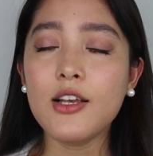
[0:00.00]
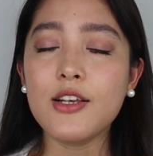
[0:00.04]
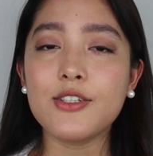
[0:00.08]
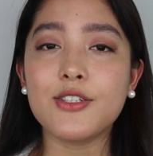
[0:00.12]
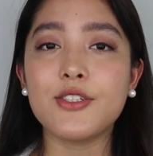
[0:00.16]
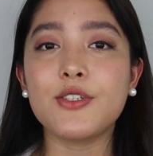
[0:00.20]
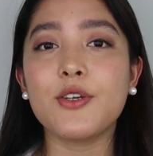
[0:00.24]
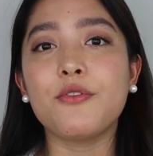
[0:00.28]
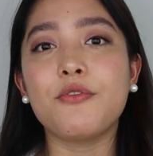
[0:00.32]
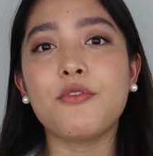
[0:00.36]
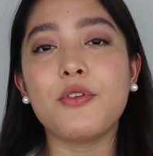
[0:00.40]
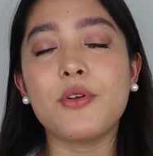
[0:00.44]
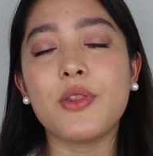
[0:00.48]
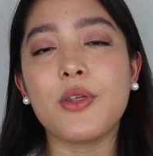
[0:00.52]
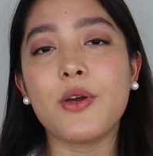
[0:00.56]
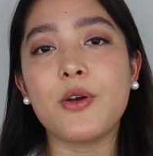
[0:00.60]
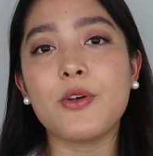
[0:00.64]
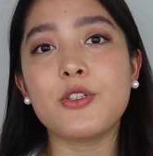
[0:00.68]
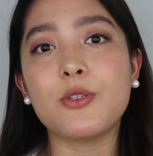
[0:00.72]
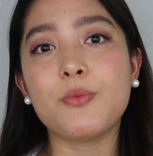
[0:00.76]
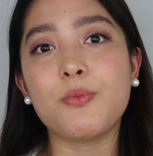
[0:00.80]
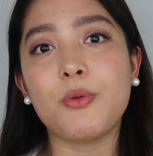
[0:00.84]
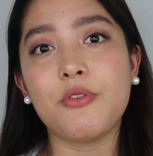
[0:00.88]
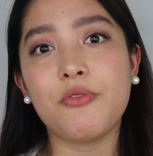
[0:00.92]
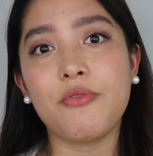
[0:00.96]
So for
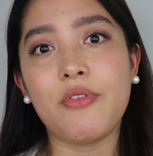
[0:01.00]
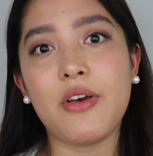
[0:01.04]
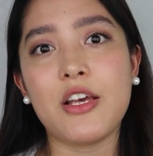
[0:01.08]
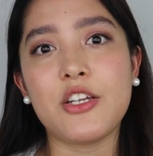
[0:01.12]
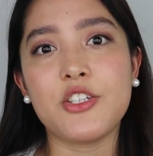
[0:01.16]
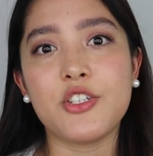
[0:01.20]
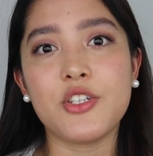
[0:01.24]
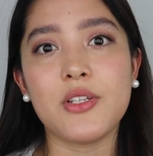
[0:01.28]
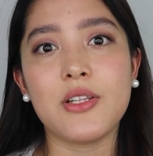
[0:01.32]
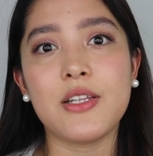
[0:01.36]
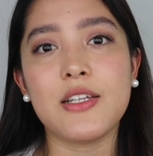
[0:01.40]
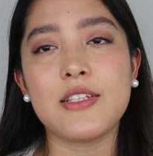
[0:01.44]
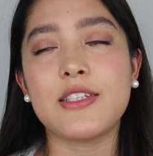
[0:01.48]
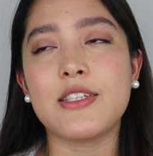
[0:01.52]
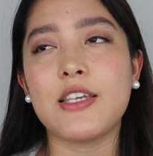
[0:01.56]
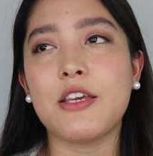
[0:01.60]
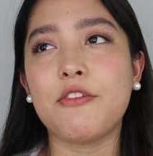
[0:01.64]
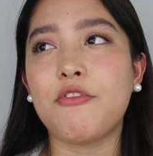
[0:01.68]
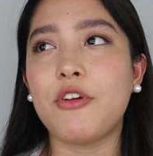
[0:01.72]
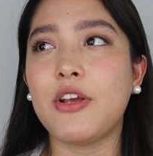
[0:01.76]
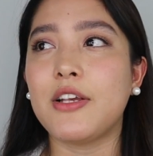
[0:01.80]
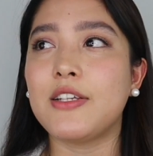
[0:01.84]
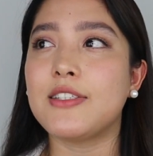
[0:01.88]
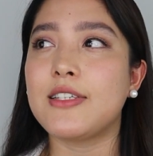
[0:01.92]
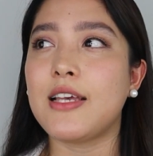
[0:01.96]
those professional, let's say
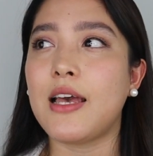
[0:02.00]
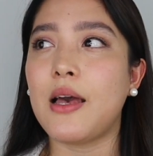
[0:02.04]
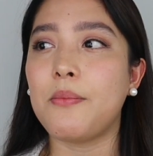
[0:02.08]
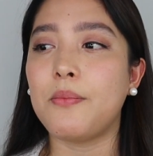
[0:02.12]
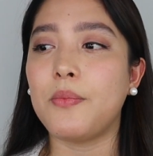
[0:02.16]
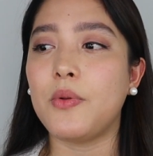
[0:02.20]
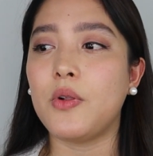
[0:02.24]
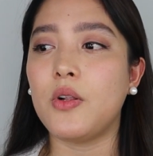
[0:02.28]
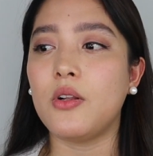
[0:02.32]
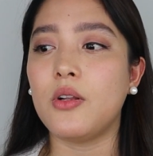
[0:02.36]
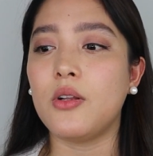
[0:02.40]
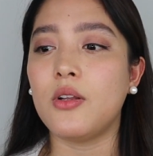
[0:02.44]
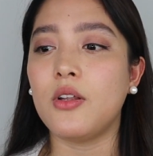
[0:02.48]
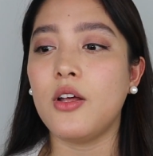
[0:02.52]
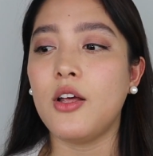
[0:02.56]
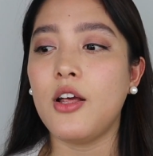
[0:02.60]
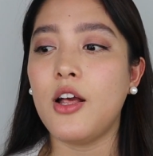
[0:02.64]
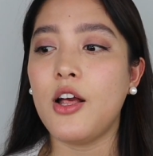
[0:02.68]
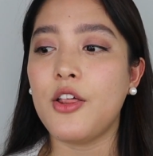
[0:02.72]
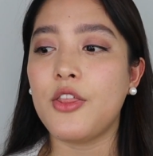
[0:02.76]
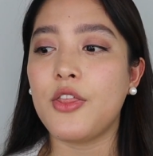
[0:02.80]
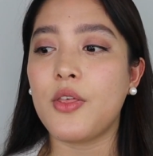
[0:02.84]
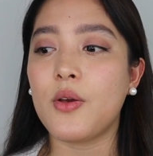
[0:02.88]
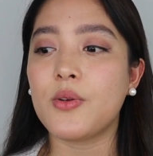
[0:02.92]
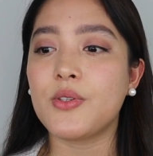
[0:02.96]
for example,
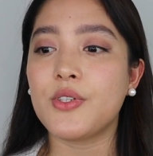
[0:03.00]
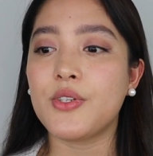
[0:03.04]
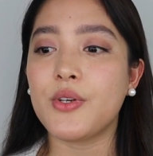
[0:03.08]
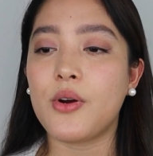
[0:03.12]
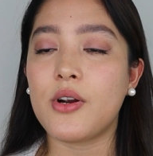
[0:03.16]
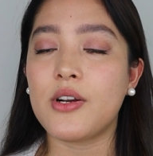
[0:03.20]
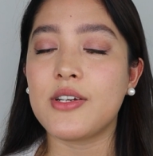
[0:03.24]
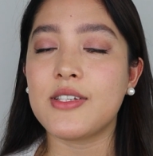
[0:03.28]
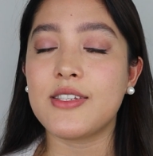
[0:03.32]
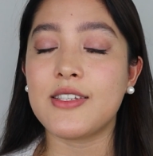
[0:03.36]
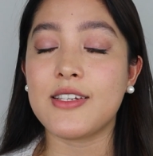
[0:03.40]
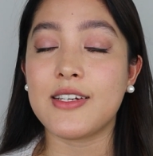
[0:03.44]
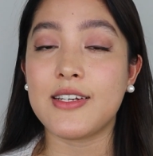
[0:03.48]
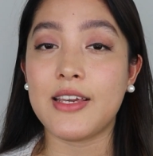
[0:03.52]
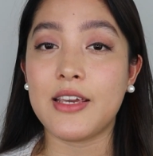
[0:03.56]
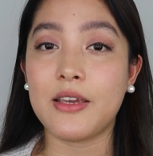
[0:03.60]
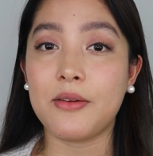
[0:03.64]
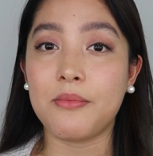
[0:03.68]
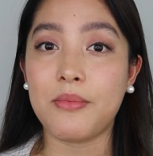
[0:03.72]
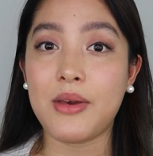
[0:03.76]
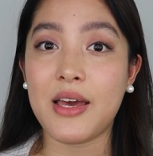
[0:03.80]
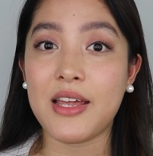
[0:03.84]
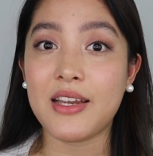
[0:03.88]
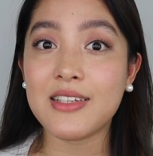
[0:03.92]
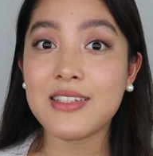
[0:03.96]
those who are
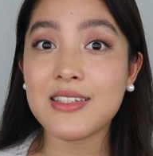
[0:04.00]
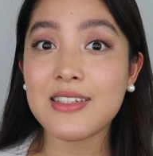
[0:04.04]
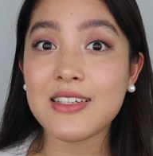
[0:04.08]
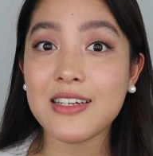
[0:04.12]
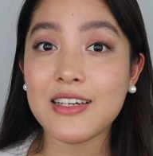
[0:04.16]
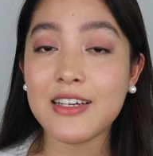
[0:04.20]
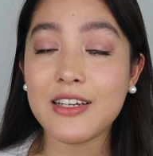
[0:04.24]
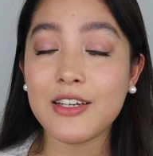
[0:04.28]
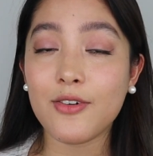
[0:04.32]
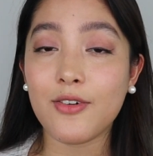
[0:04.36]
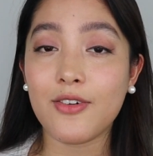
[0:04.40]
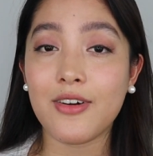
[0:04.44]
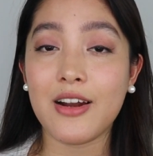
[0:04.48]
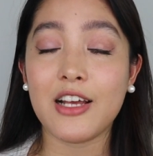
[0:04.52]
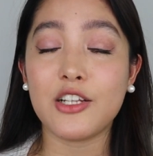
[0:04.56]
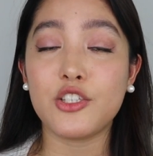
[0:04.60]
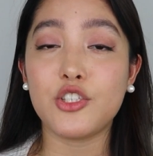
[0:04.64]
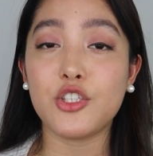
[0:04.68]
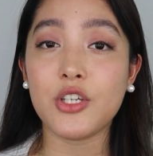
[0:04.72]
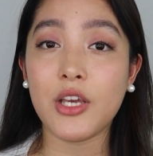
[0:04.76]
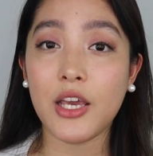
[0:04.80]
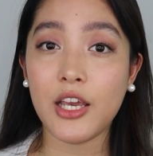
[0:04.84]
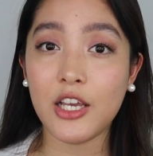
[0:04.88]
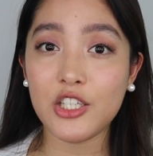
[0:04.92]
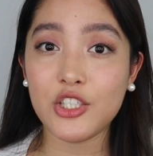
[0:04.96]
studying medicine or
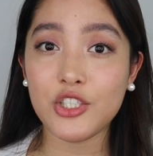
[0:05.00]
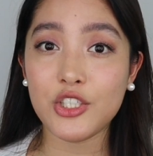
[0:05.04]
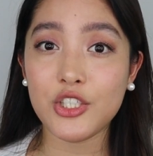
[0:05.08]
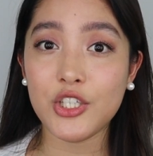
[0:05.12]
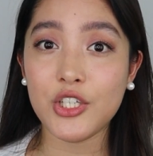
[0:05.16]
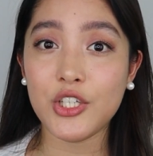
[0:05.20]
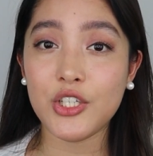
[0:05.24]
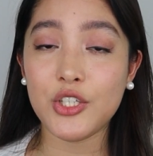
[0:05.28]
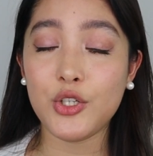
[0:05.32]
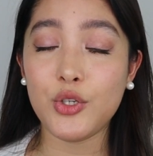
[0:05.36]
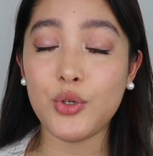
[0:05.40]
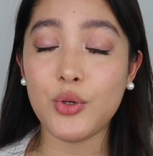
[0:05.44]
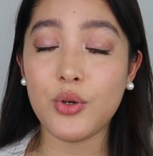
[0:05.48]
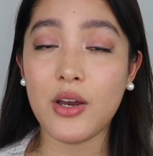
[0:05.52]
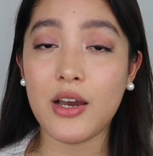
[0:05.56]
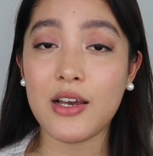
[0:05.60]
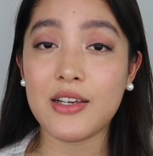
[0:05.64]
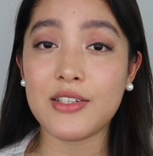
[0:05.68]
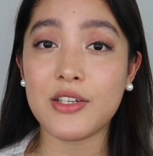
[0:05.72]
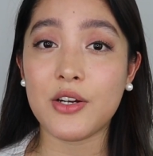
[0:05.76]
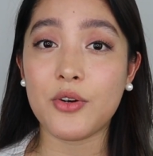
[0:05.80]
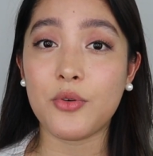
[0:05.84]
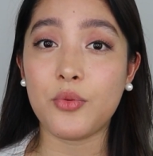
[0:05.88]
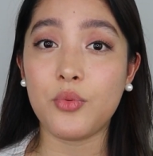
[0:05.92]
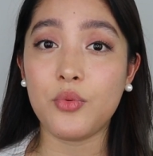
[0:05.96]
education, you
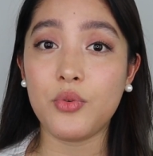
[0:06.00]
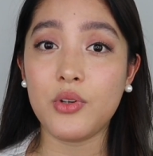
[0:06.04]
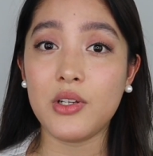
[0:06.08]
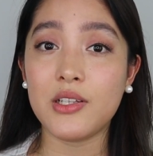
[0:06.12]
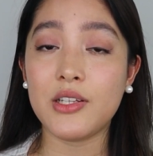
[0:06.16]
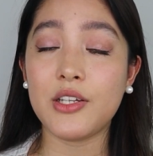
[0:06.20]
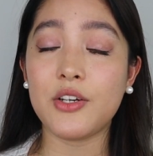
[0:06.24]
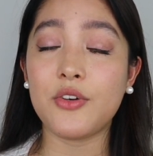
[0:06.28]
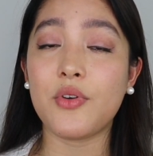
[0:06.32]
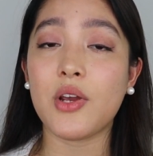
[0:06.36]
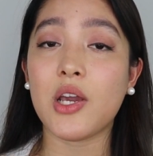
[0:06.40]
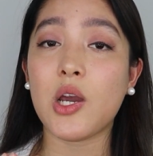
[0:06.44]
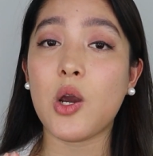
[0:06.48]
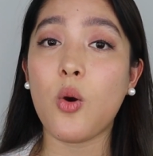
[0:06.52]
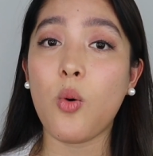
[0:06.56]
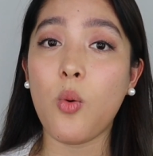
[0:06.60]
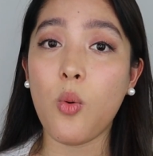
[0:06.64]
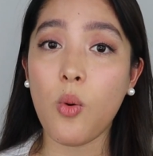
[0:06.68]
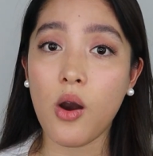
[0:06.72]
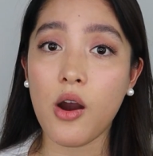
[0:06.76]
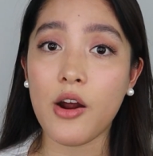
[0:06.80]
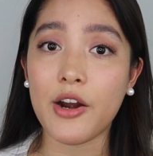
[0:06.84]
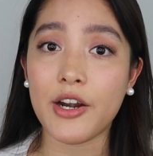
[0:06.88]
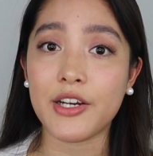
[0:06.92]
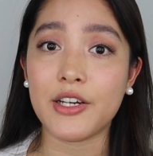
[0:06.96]
guys are really
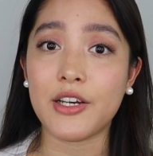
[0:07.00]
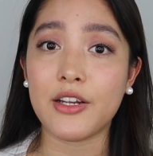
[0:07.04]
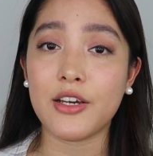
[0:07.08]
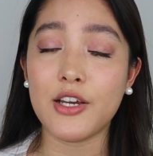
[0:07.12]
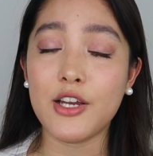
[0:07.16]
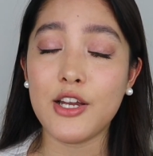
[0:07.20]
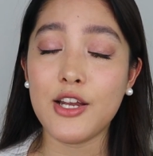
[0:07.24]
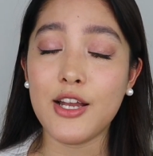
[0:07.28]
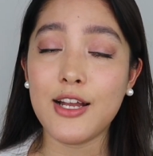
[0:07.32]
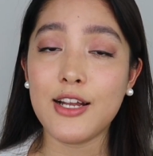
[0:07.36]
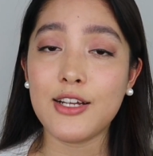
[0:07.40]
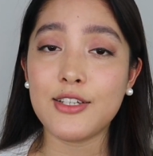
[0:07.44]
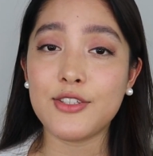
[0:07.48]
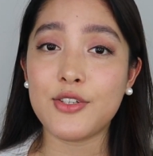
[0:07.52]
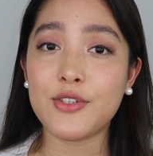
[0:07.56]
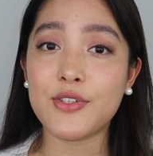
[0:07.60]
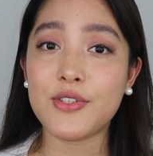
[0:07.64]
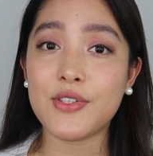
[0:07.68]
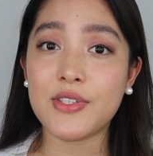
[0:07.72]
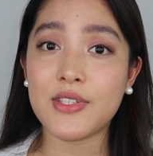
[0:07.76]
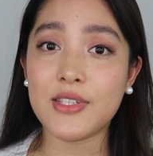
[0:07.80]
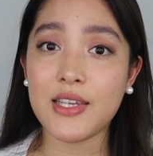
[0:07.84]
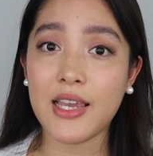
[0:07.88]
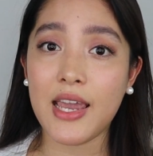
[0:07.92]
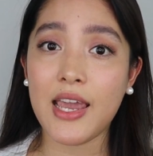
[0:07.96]
required to
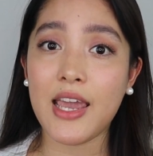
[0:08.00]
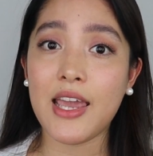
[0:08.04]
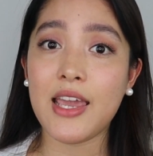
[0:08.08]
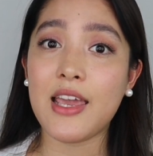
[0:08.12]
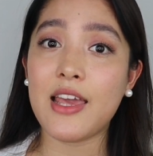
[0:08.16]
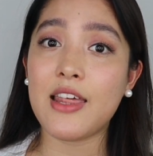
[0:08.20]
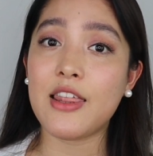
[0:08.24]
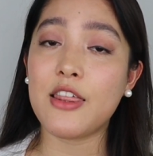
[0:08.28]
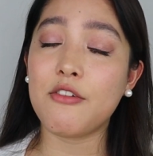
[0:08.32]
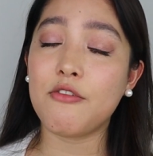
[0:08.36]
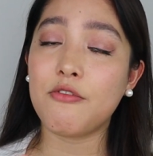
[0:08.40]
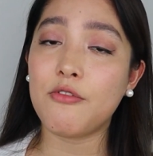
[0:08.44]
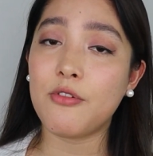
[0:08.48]
stay in the